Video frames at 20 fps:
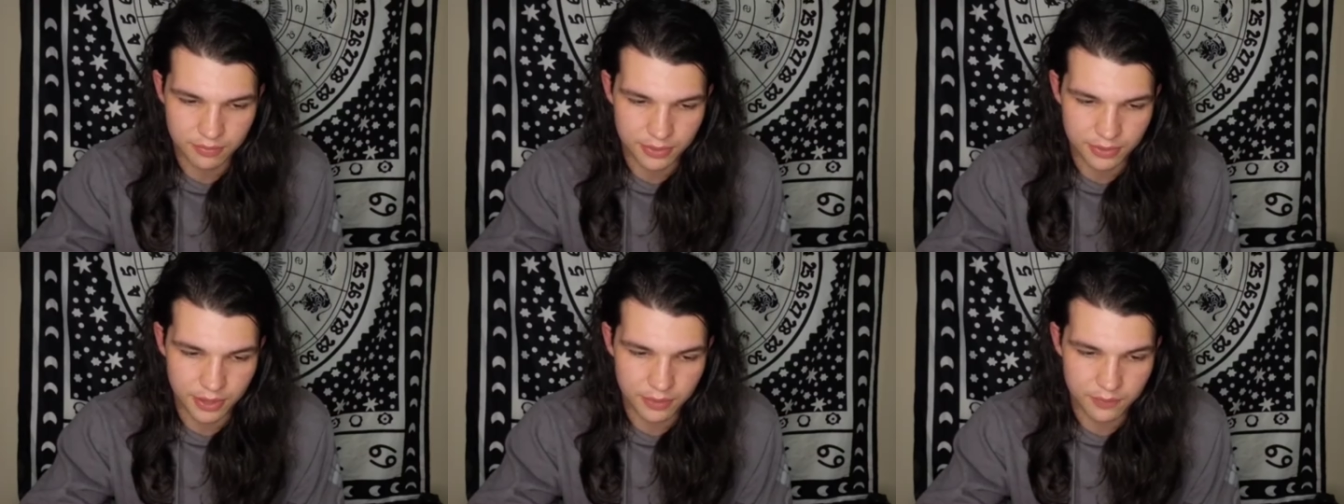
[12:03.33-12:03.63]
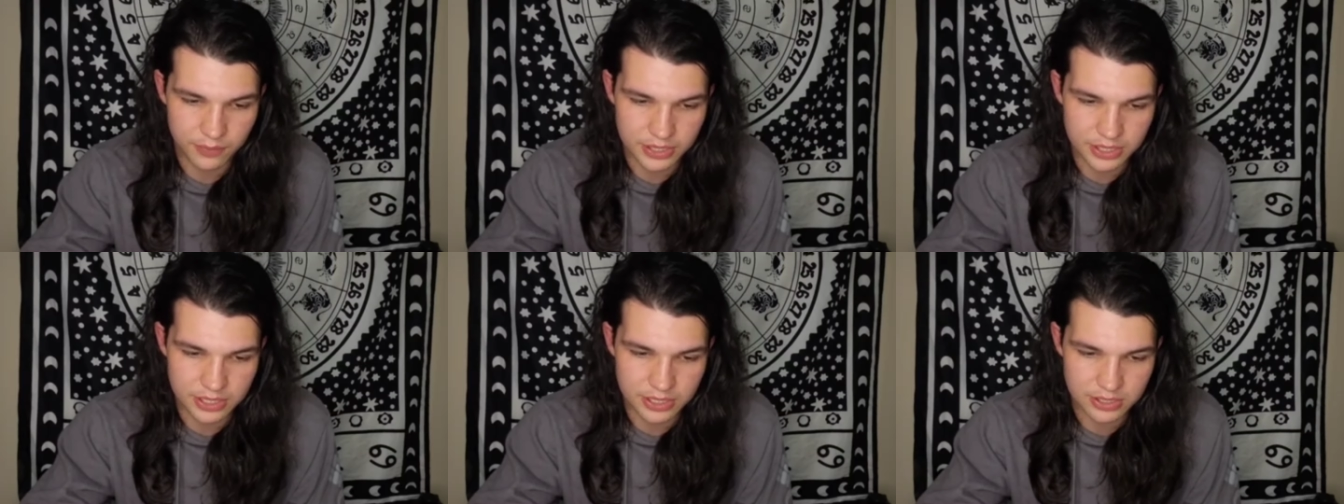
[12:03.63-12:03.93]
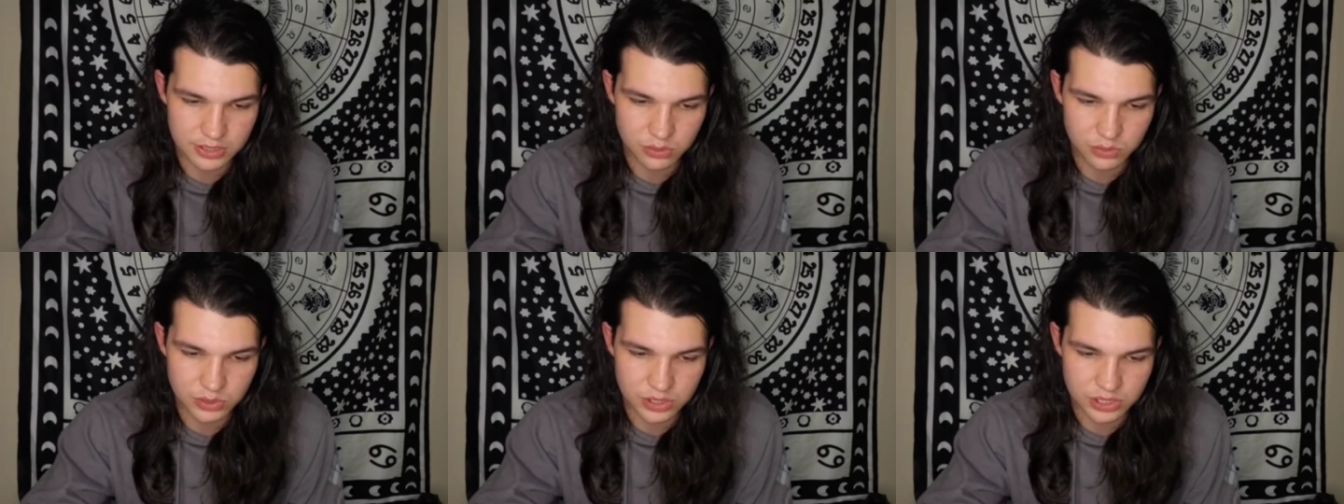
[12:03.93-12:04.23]
Then we
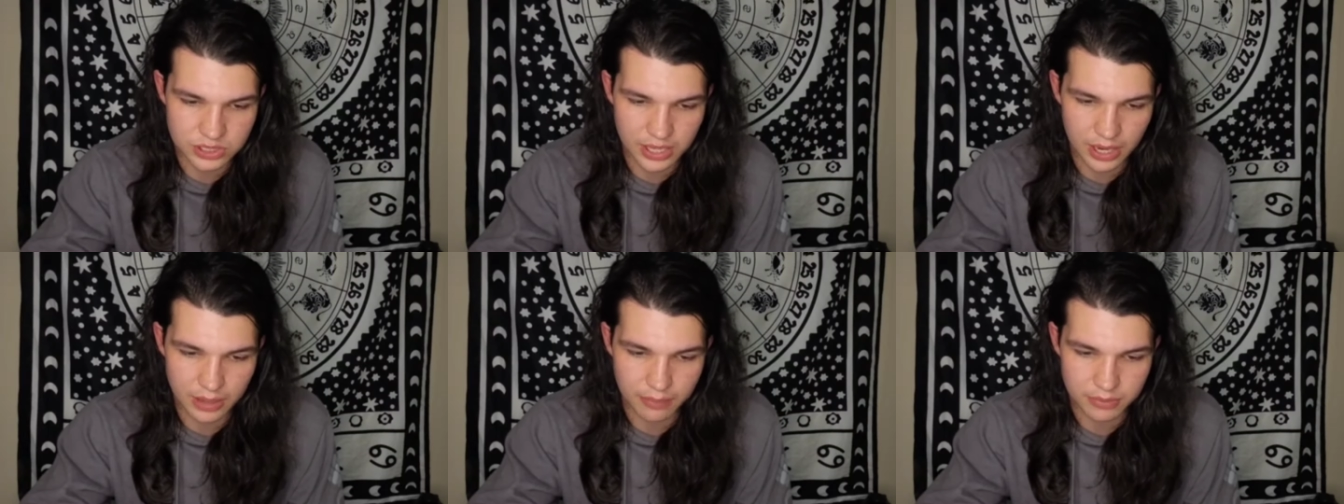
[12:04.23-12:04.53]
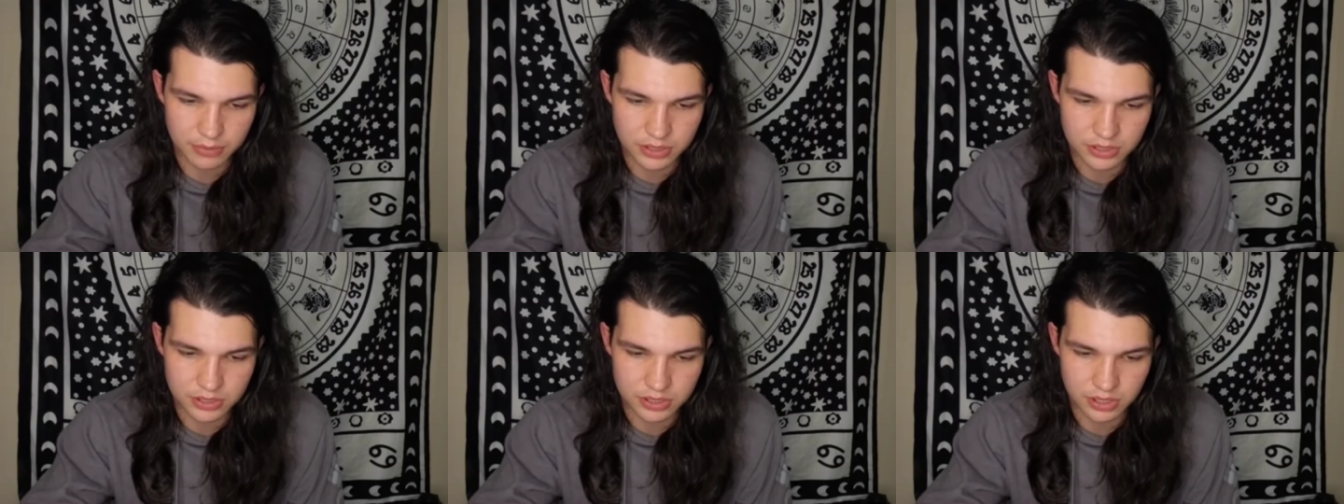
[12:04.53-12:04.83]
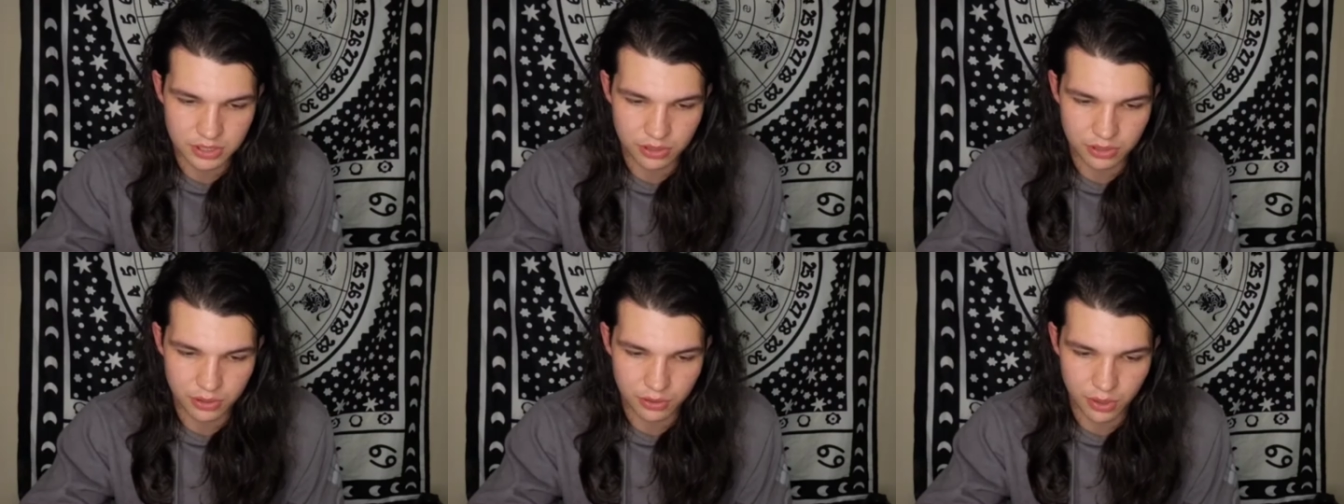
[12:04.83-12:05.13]
need to
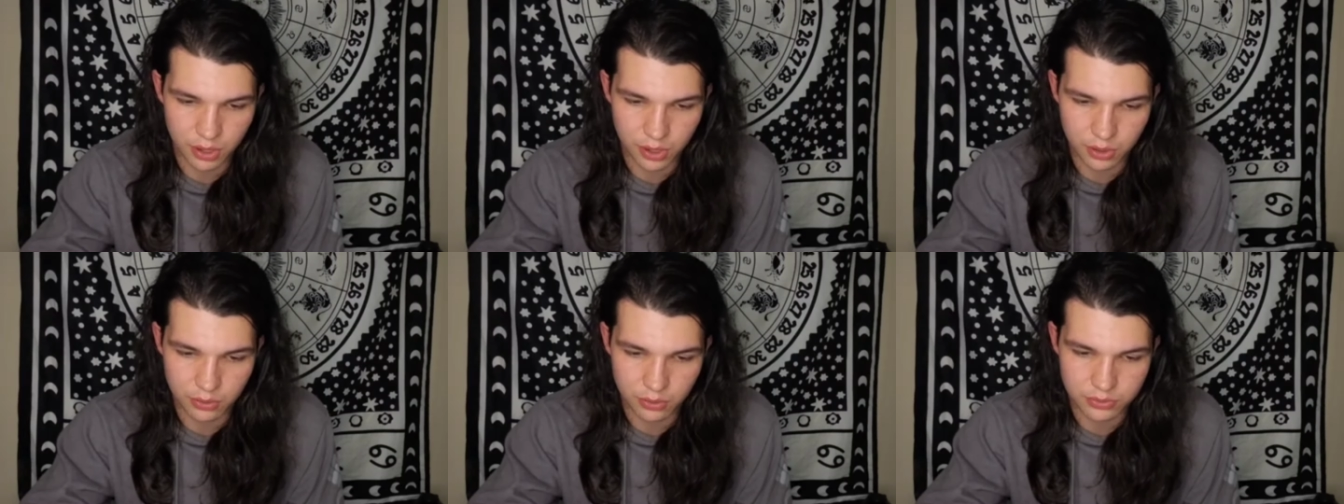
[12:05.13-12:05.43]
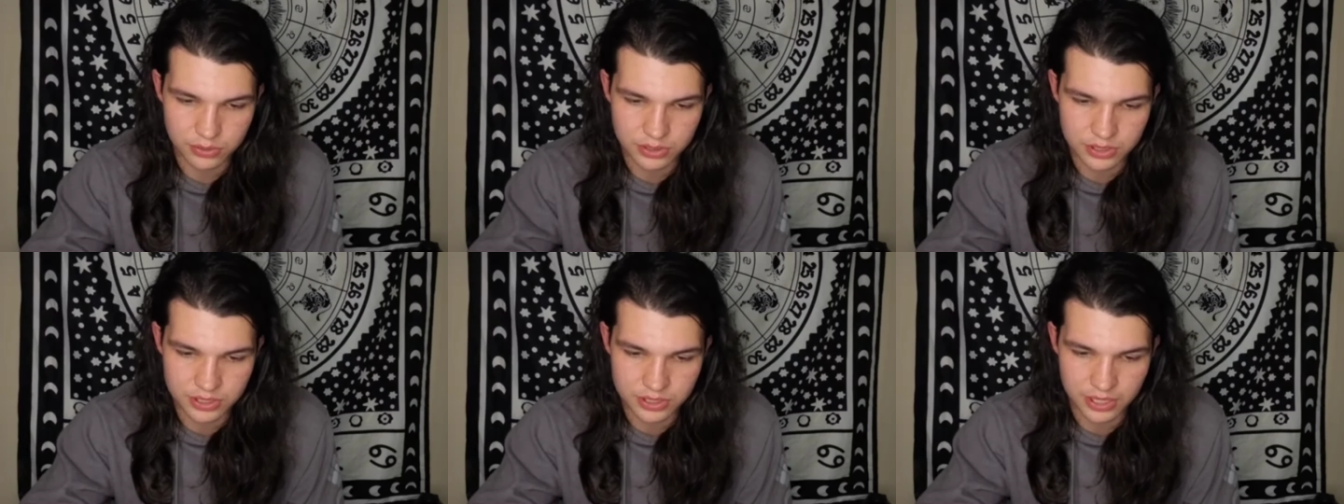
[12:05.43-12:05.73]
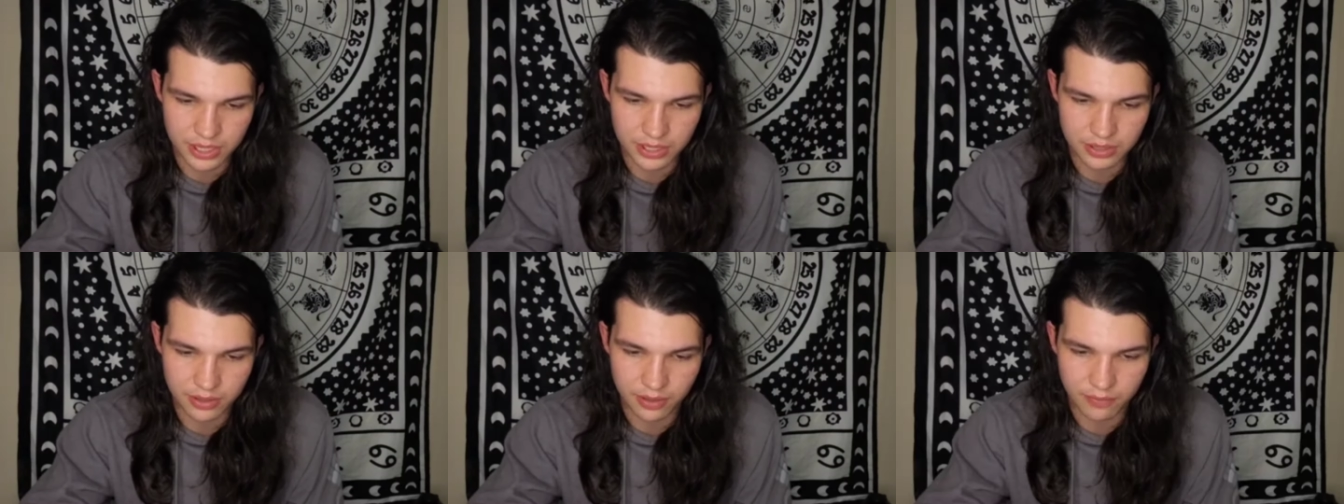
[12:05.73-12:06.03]
establish their own
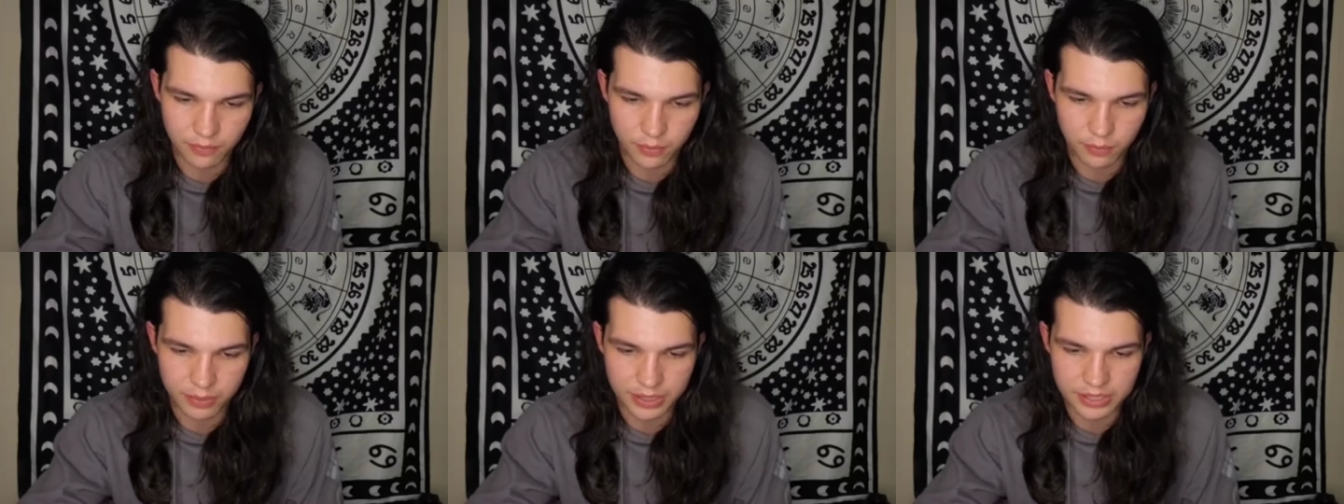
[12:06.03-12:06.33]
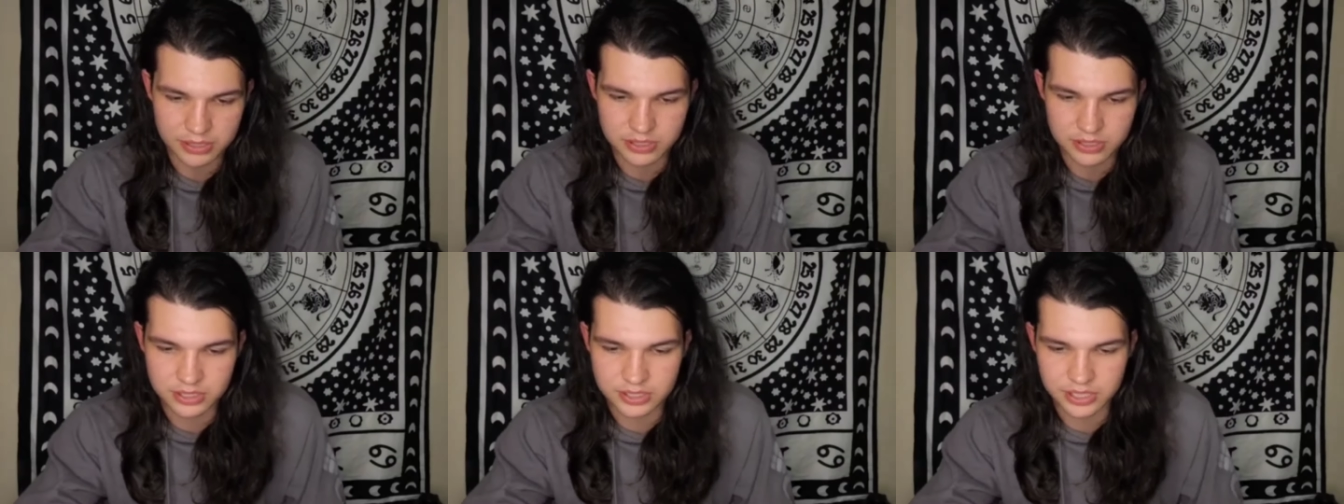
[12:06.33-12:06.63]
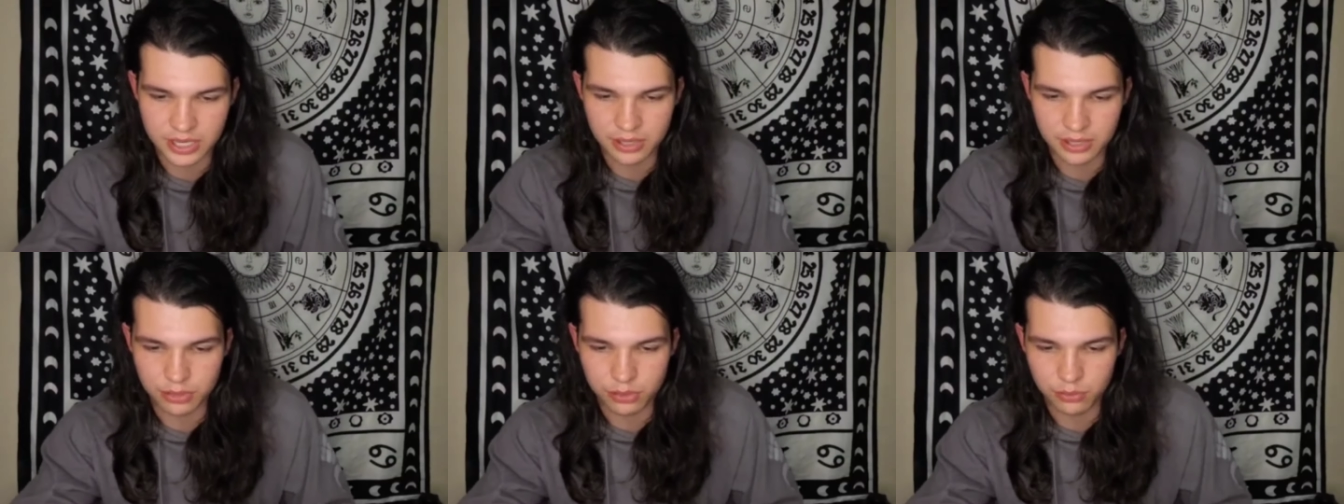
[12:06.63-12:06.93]
state level
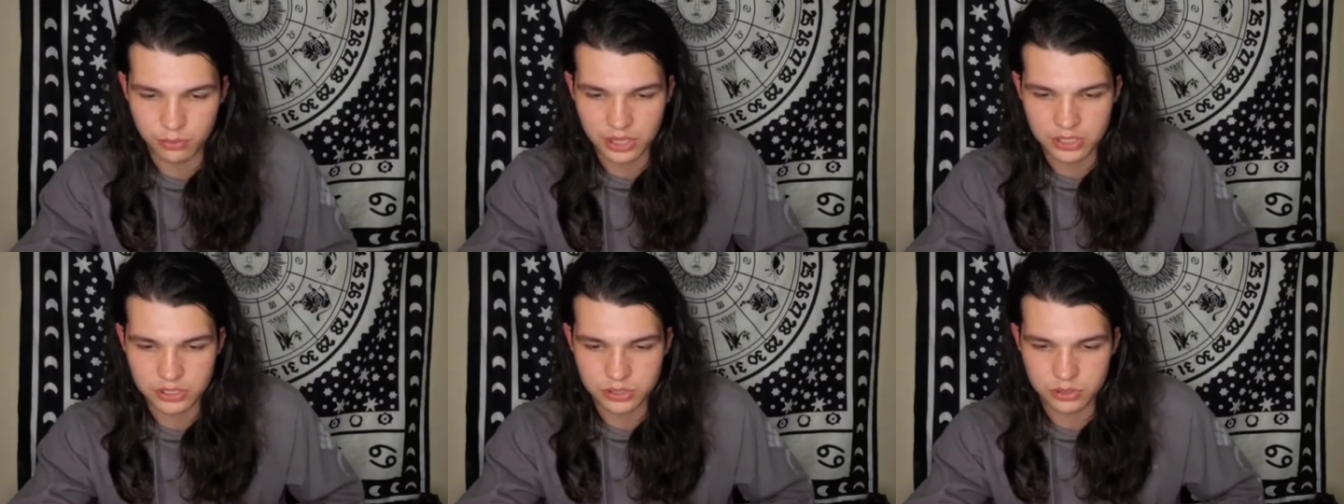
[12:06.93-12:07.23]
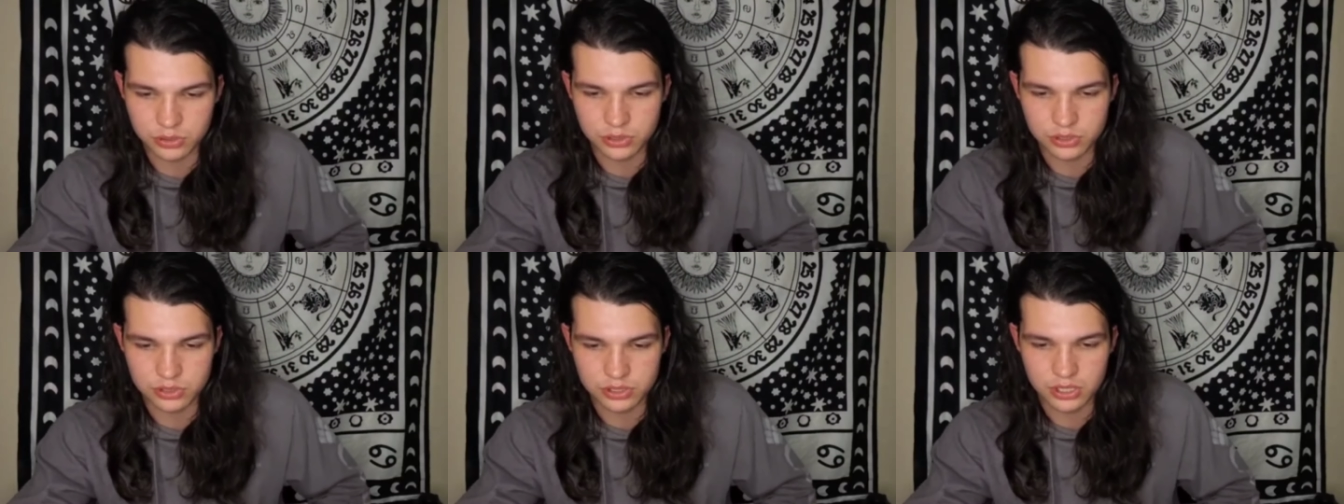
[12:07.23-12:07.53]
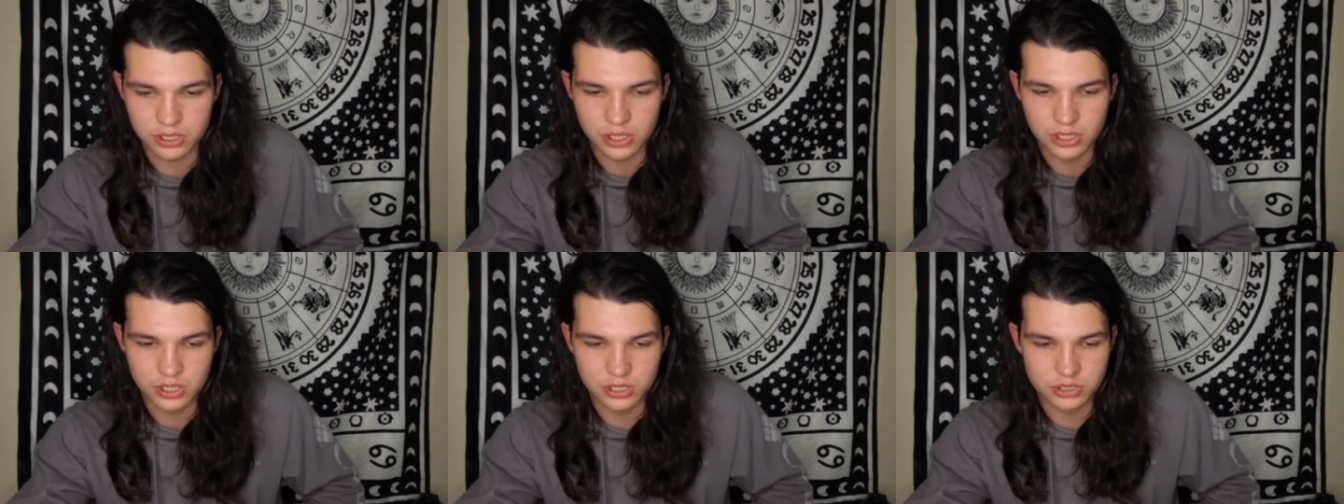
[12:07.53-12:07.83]
pesticide
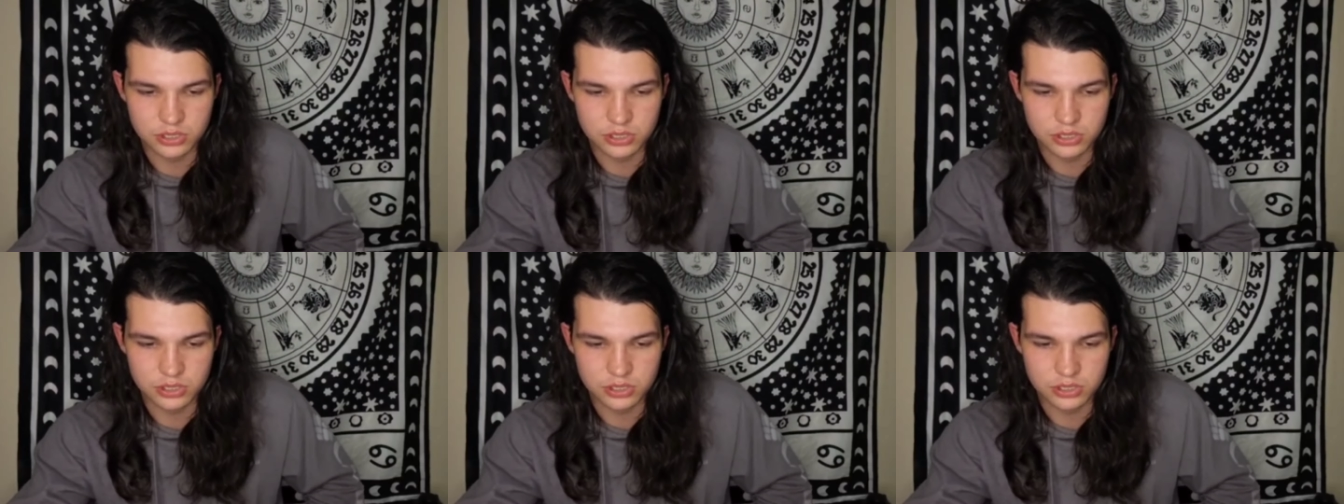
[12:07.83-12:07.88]
thresholds